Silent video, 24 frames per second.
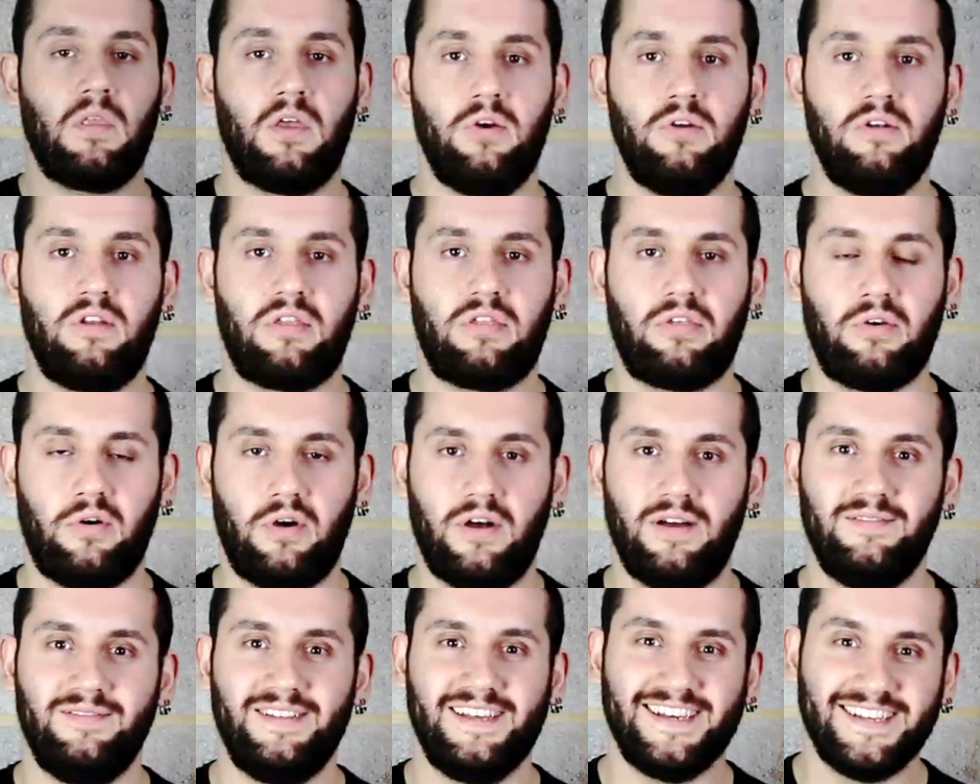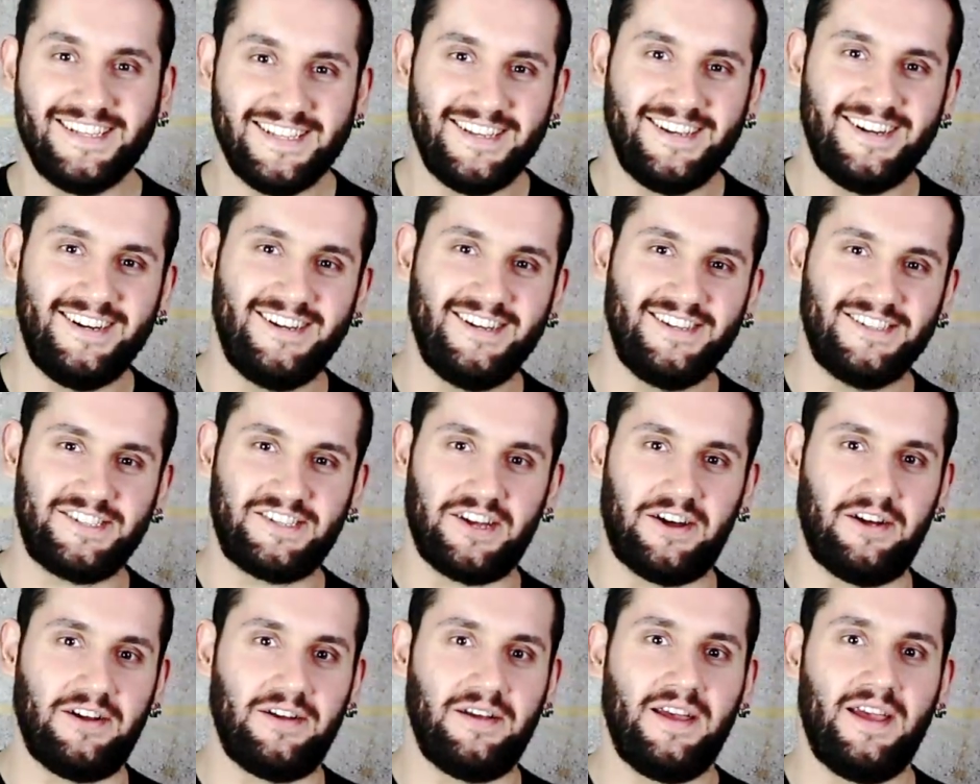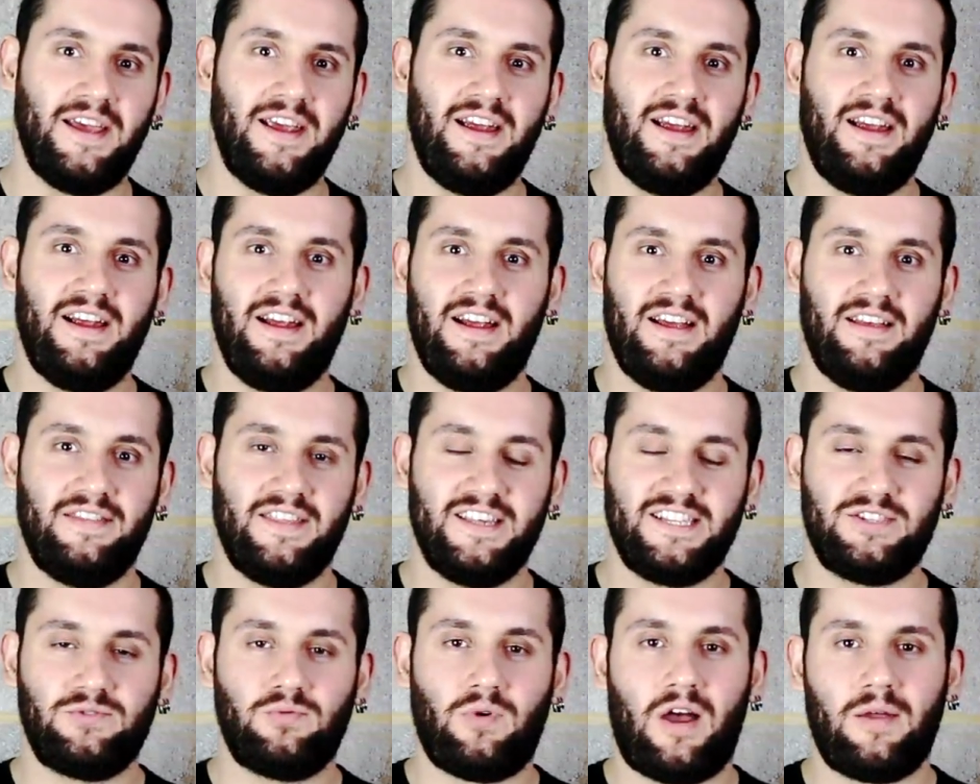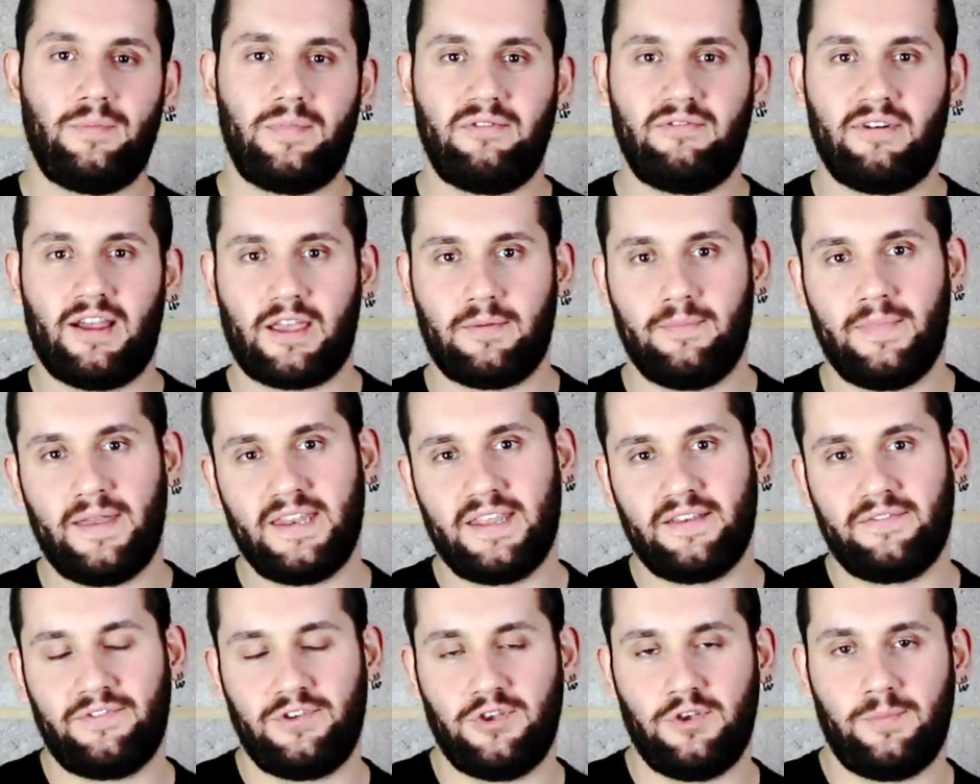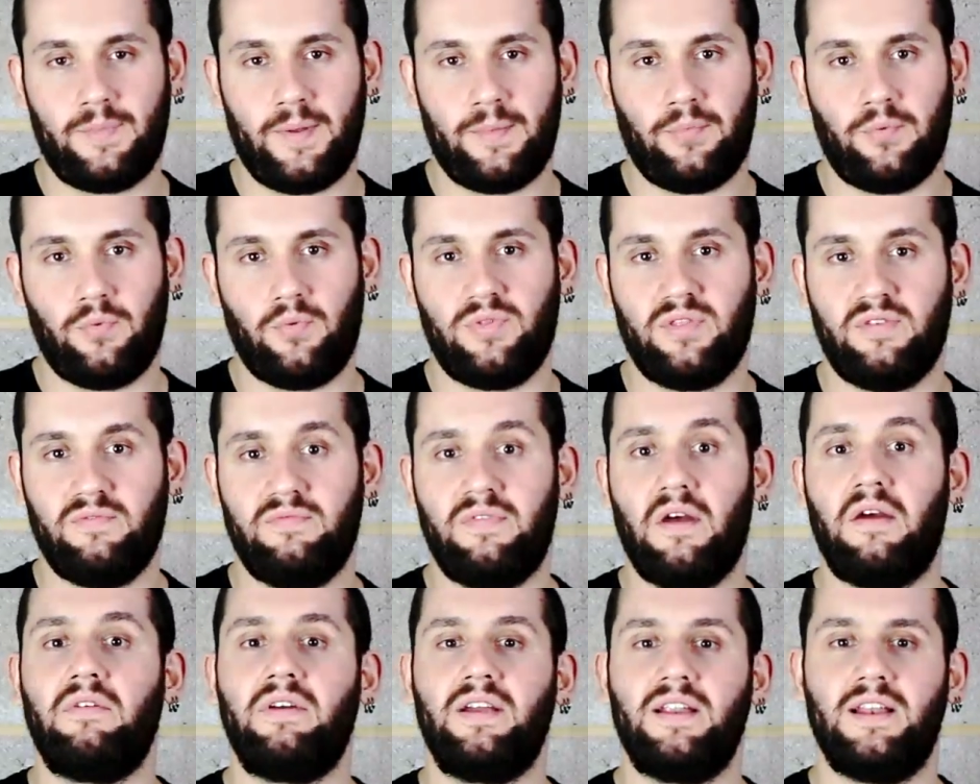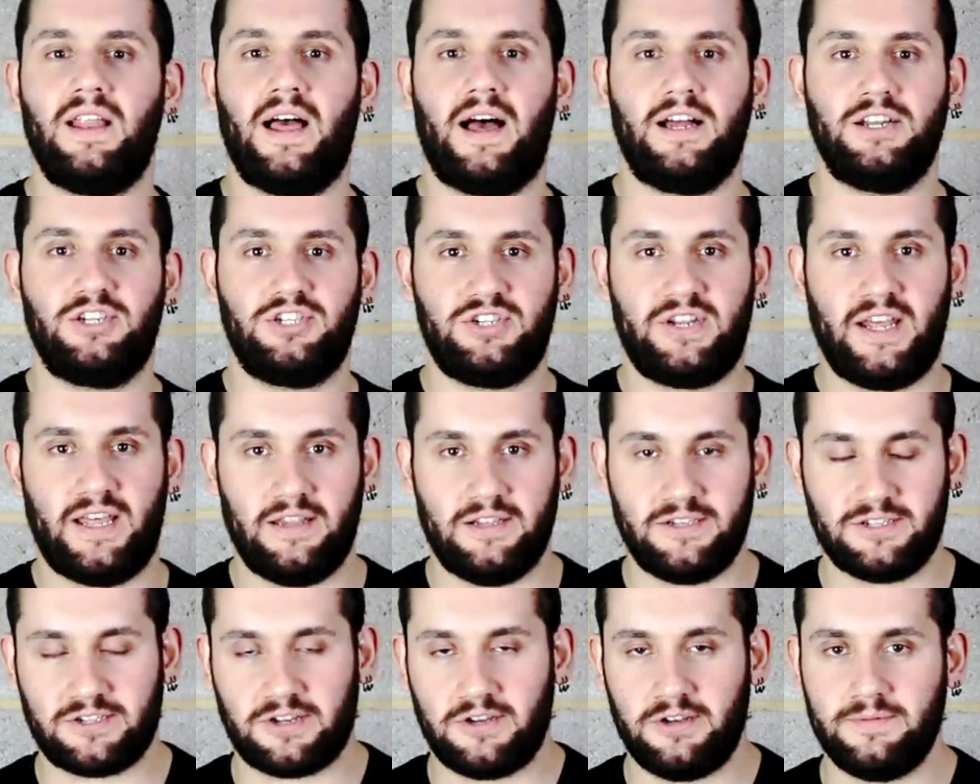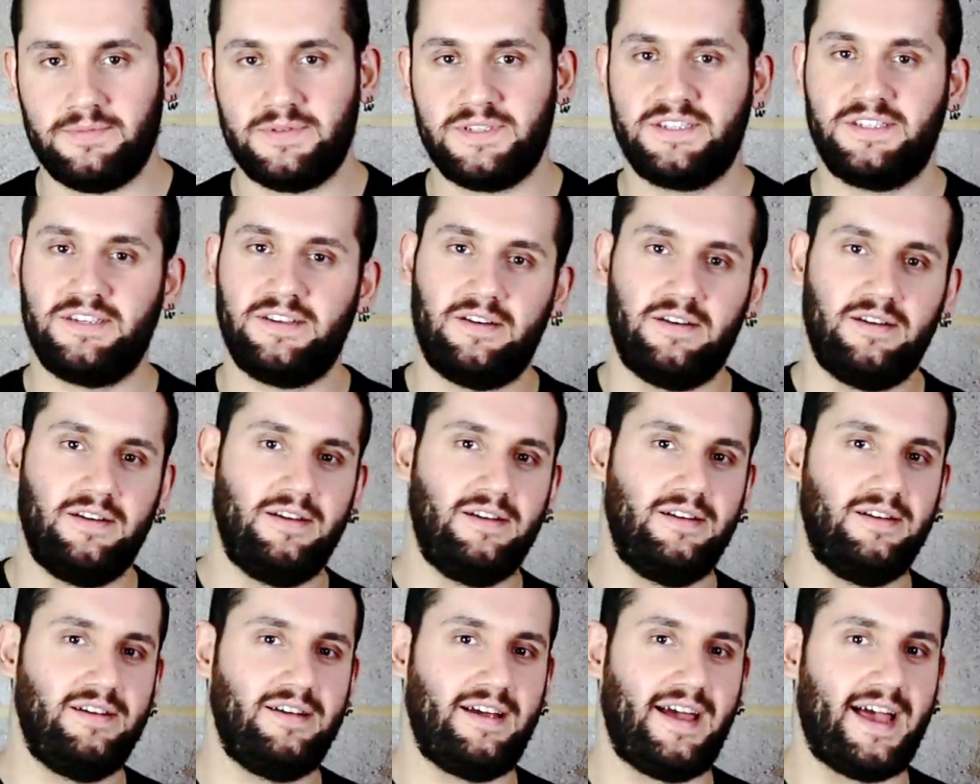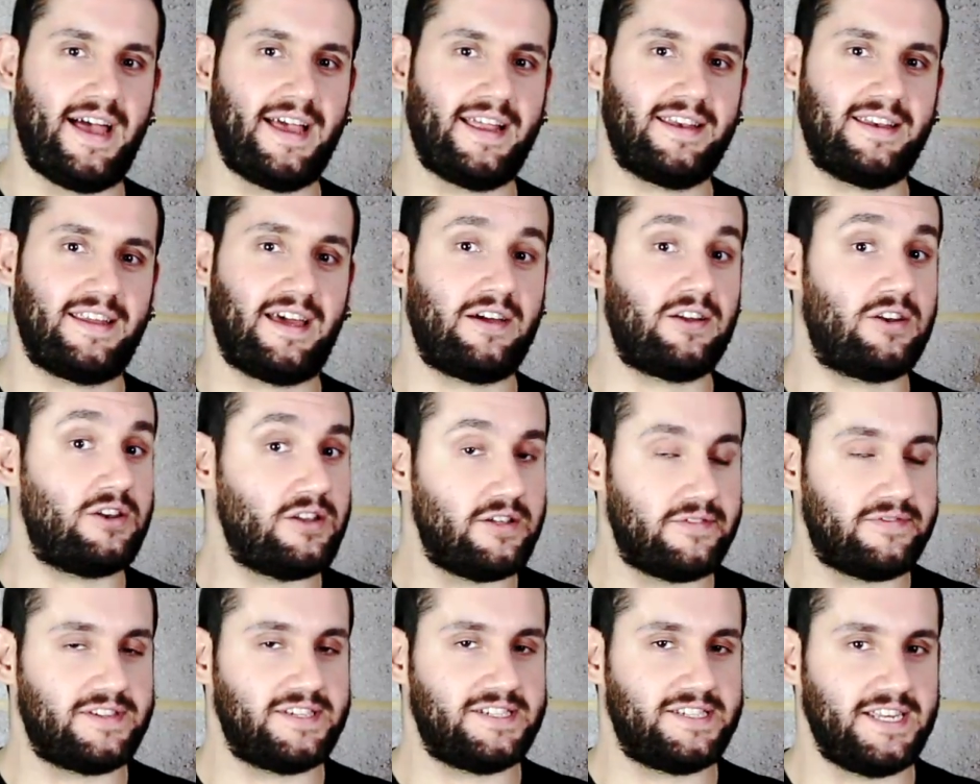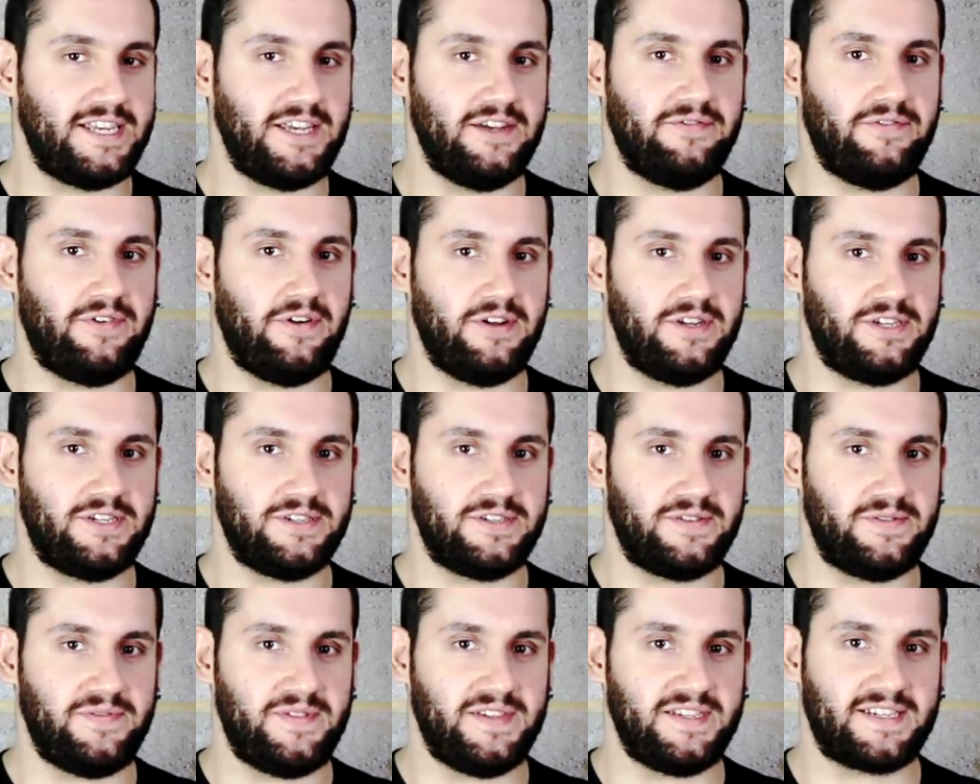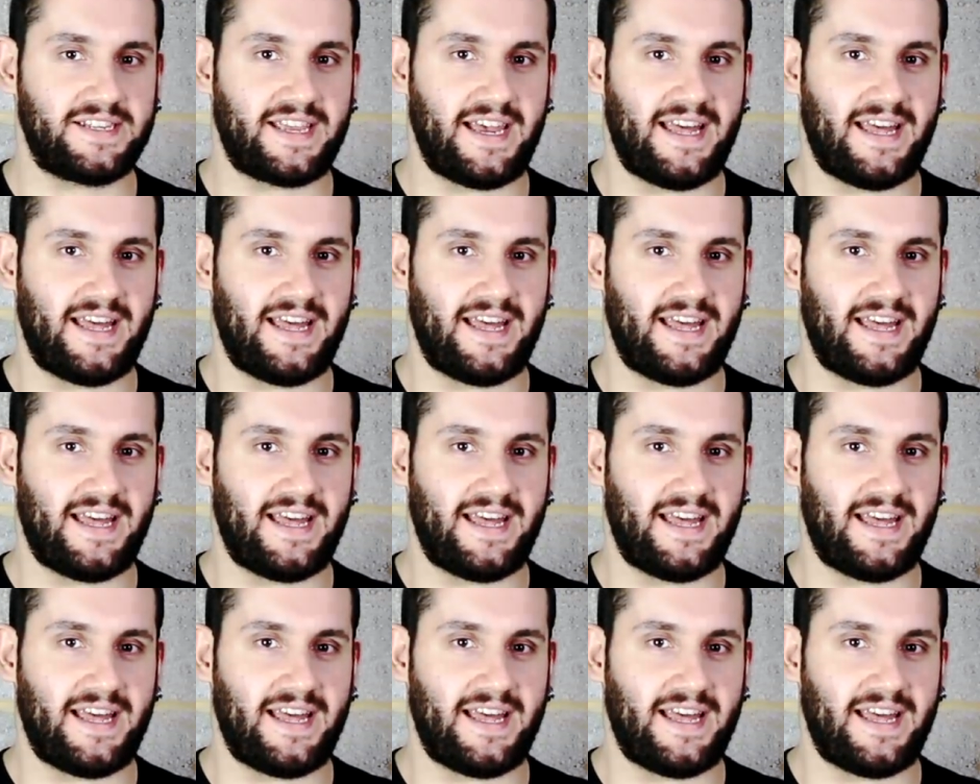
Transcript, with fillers: Who'd have thought? So this is what I'd be recommending for you people with very large telescopes. And I'd love to see your photos of this